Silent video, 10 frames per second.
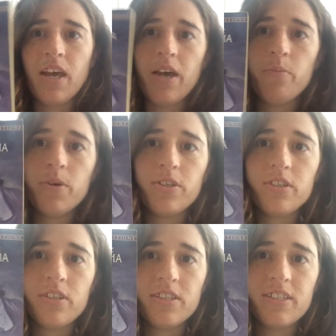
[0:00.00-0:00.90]
I bought
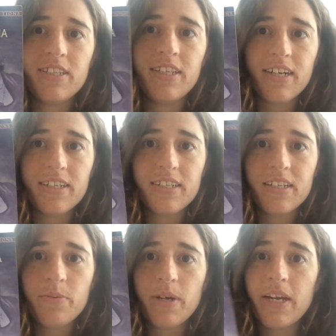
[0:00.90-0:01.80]

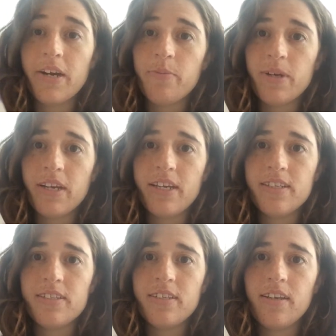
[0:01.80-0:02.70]
Siddhartha by Hermann
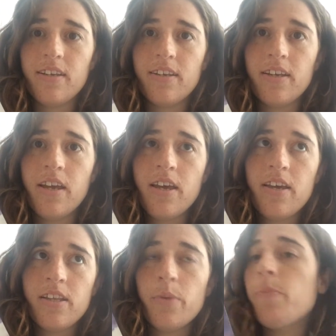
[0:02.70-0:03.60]
Hesse in
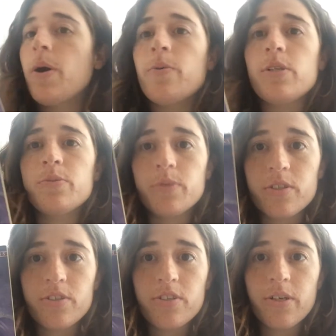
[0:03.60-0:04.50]
the Powell's
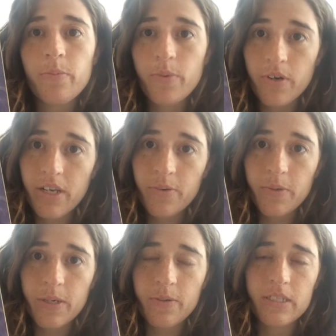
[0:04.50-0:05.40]
bookstore in Poland
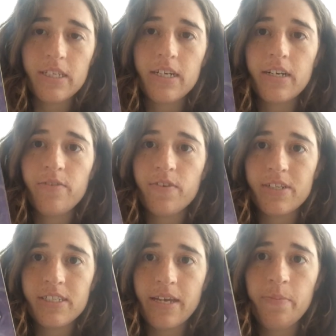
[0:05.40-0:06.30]
when I was there the
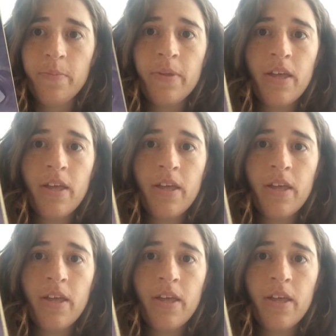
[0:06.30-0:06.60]
first time.